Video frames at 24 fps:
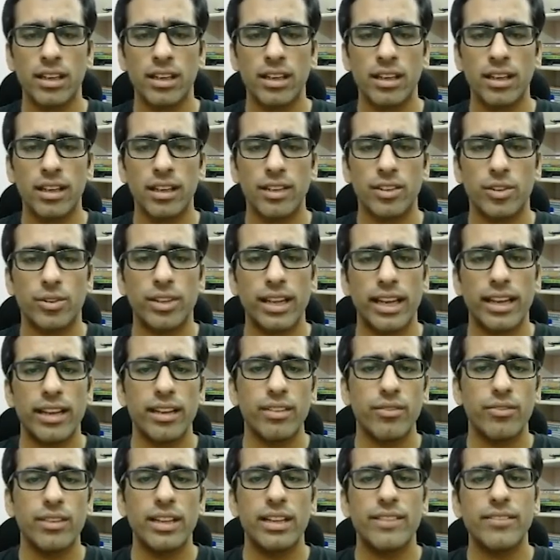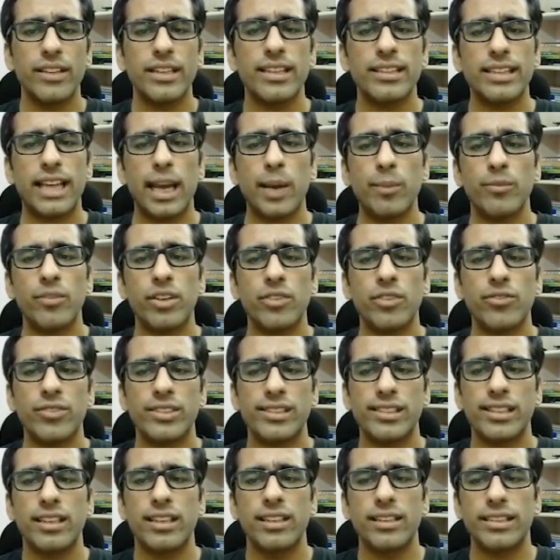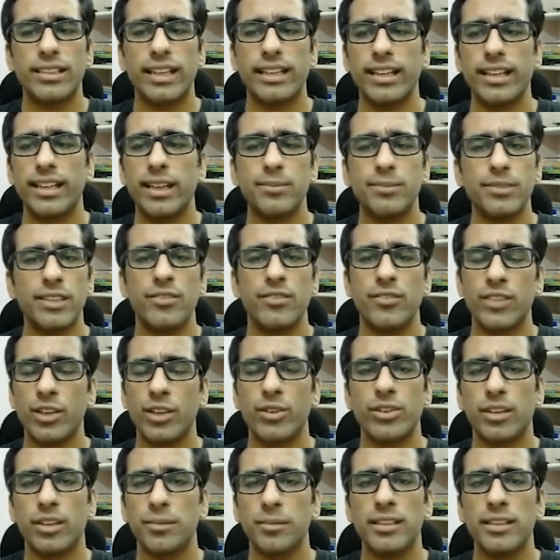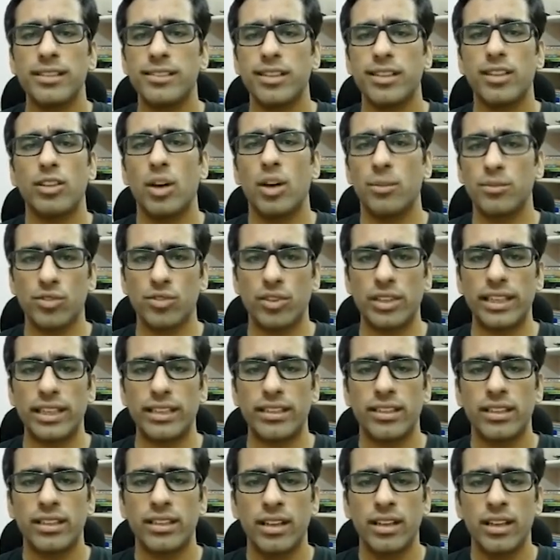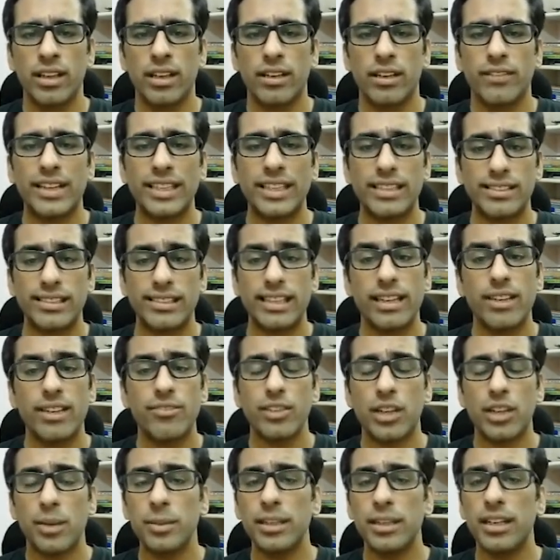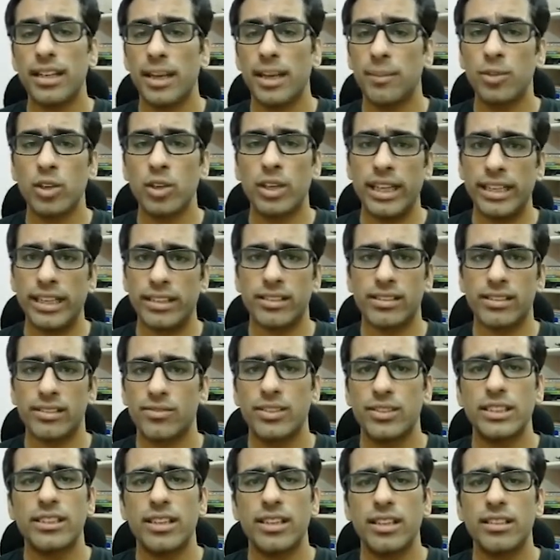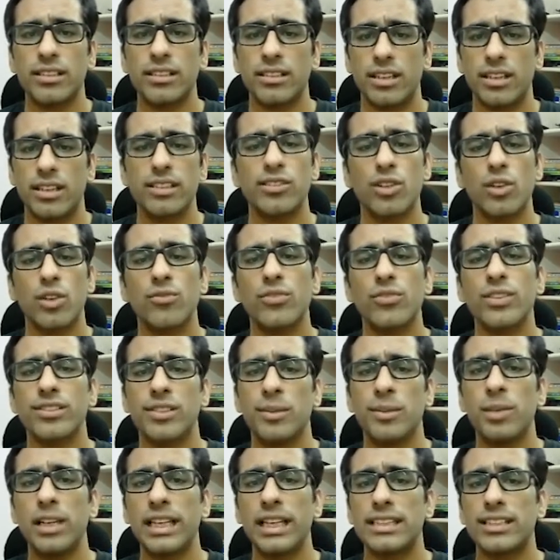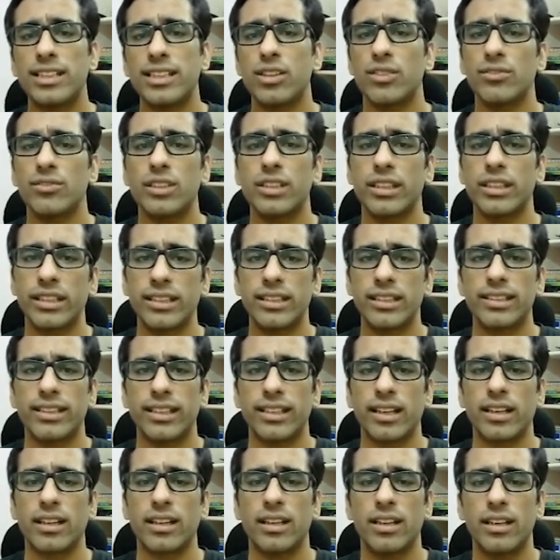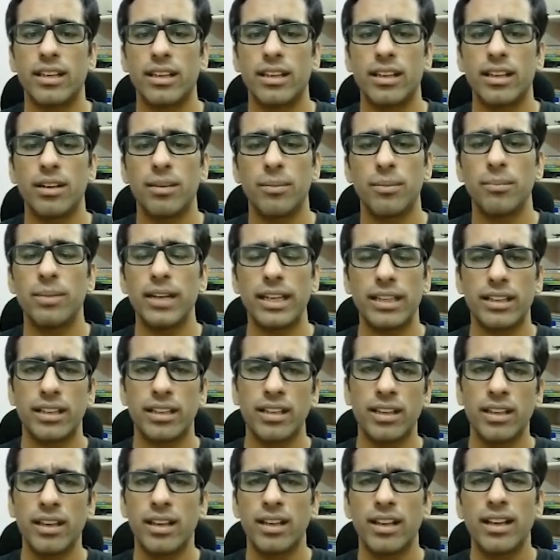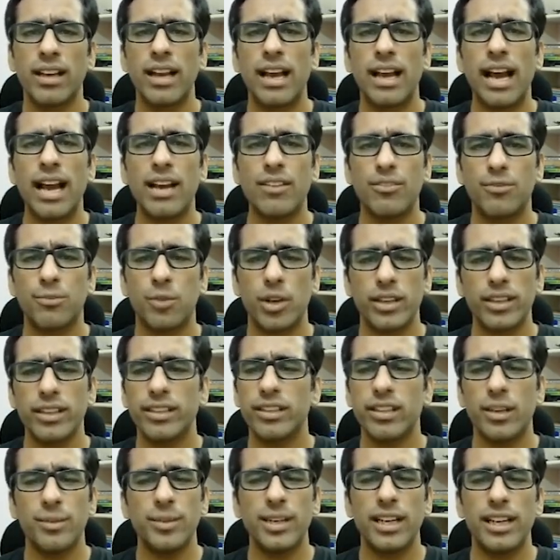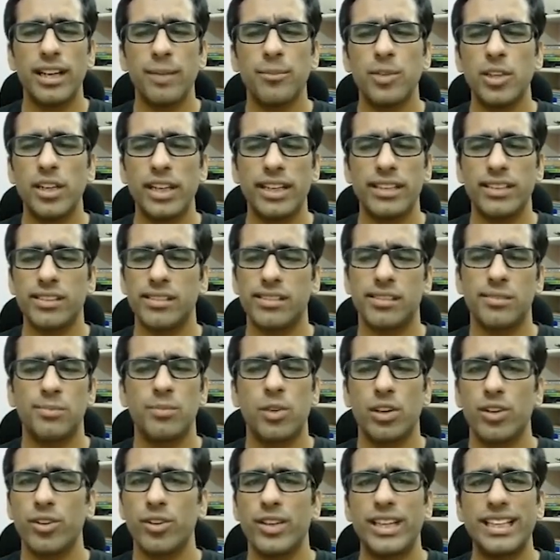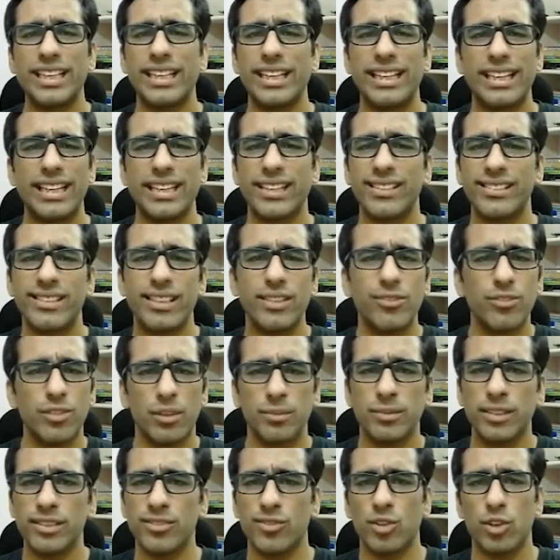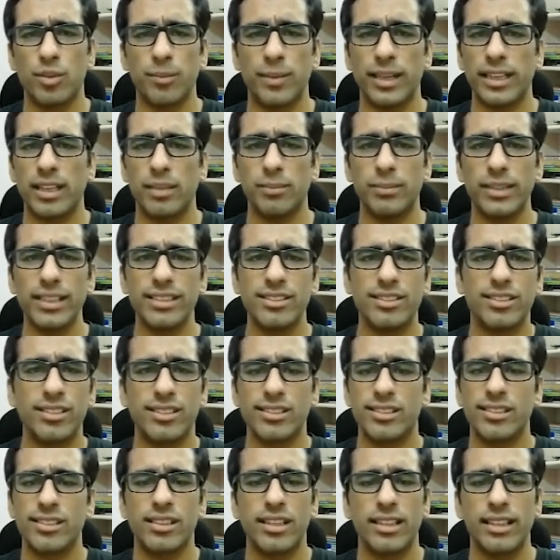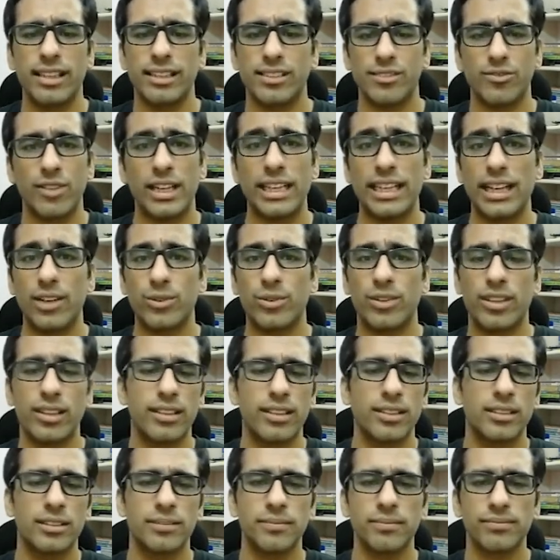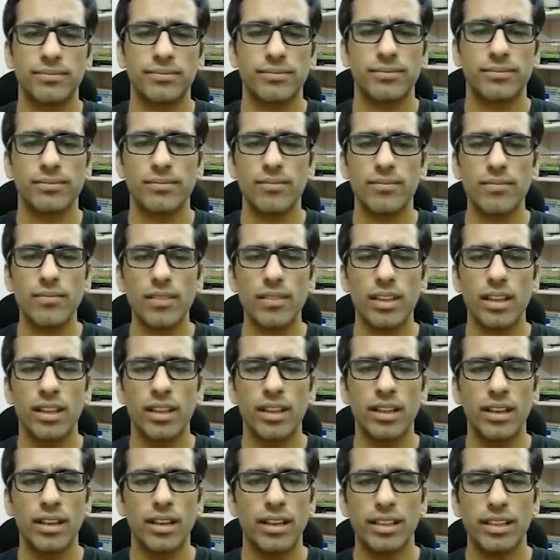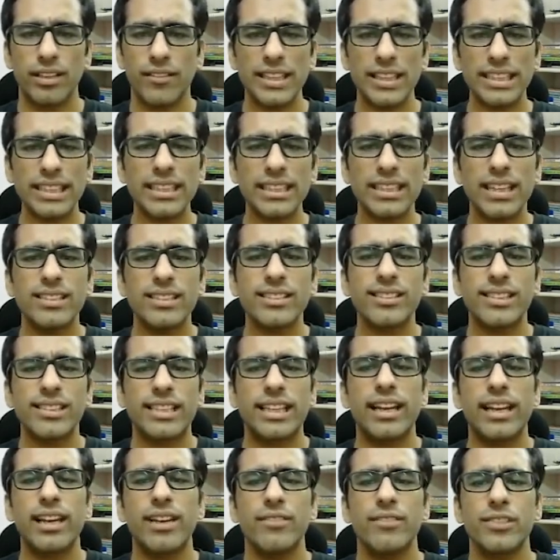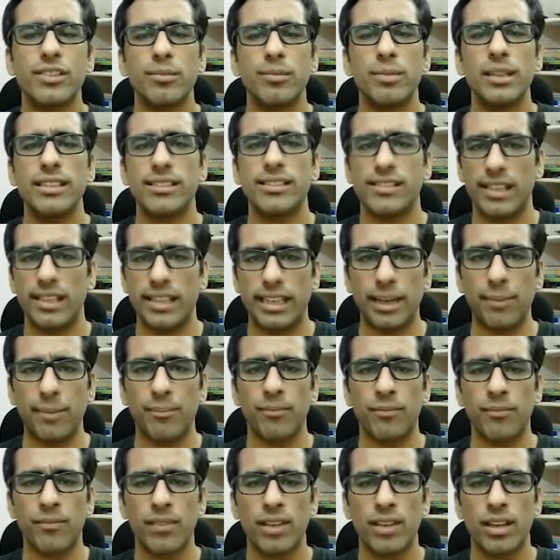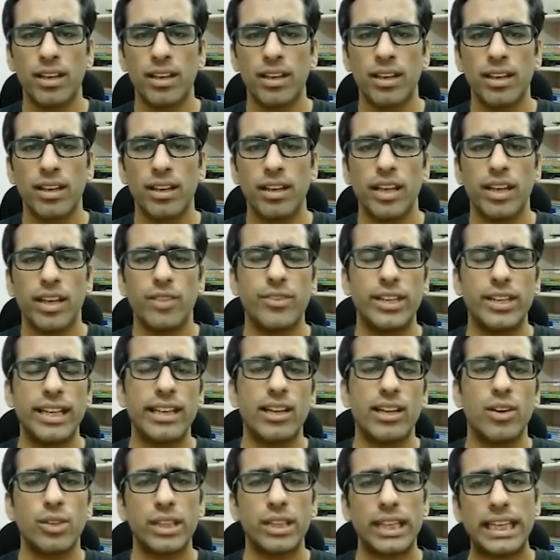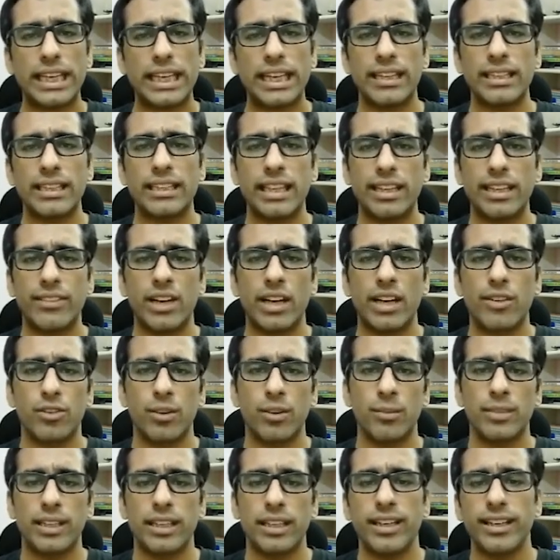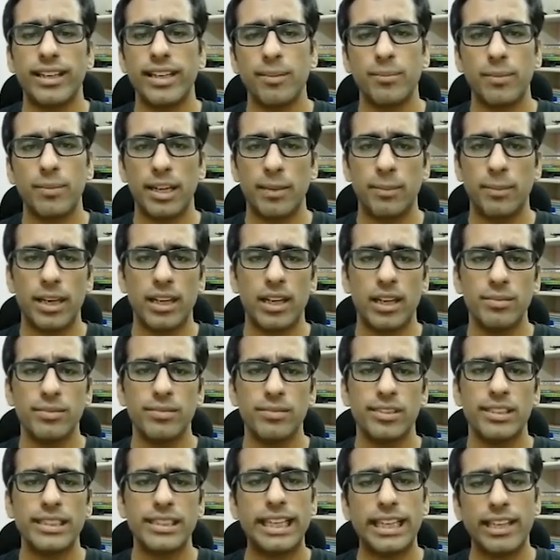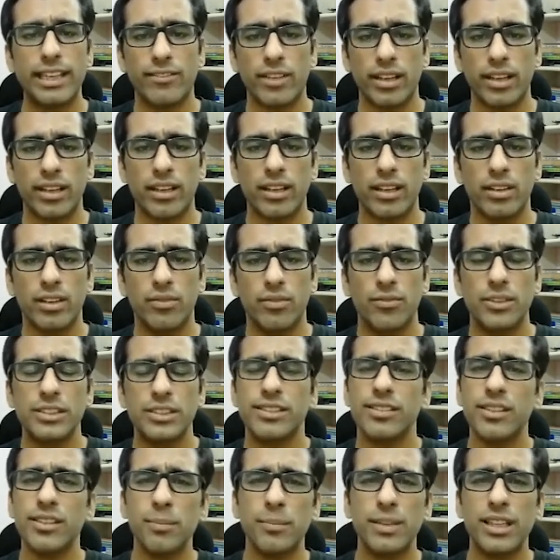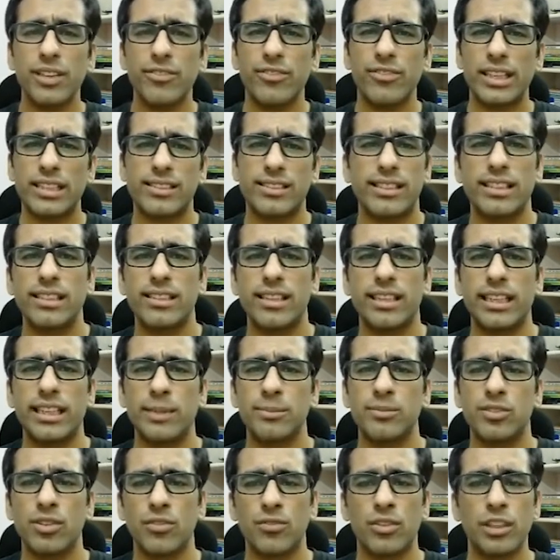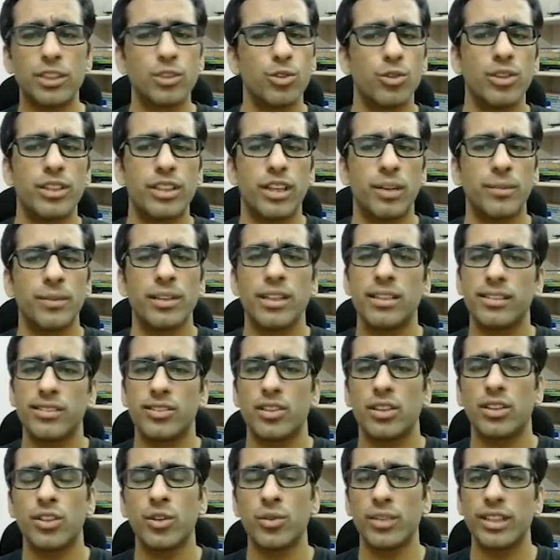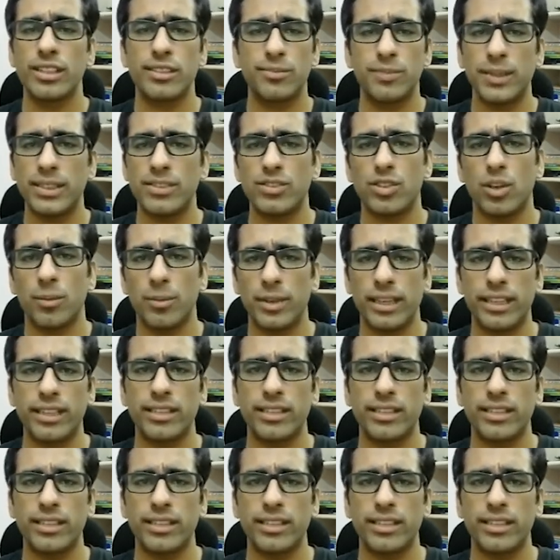Today, we live in a time where physical teletypes and video terminals are obsolete. We instead have terminal emulators, which are a software simulation of the real thing. But have modern terminal emulators borrowed legacy from these old metal beasts? Let's find out. The one thing that is clearly visible is the name. If we take out T and TY from teletype, it becomes TTY, which is a prefix in the names of virtual terminals on Unix-based operating